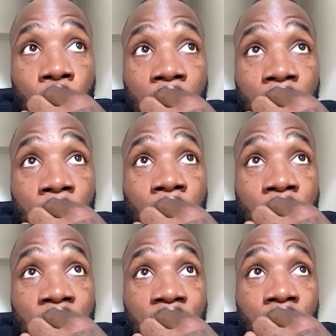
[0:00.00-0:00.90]
at the moment, we're
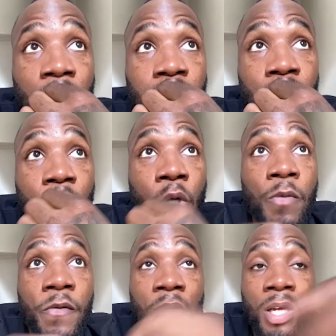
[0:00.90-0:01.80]
still going
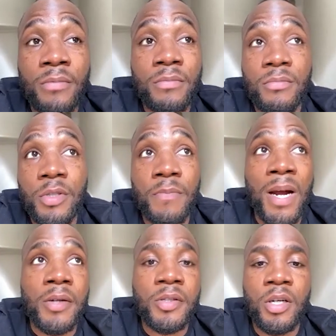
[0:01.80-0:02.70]
through like just
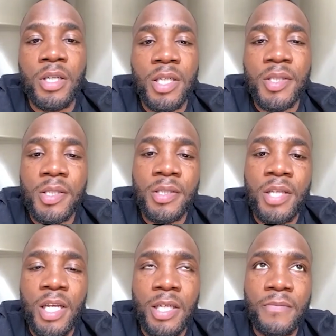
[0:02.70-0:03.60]
bouncing ideas because the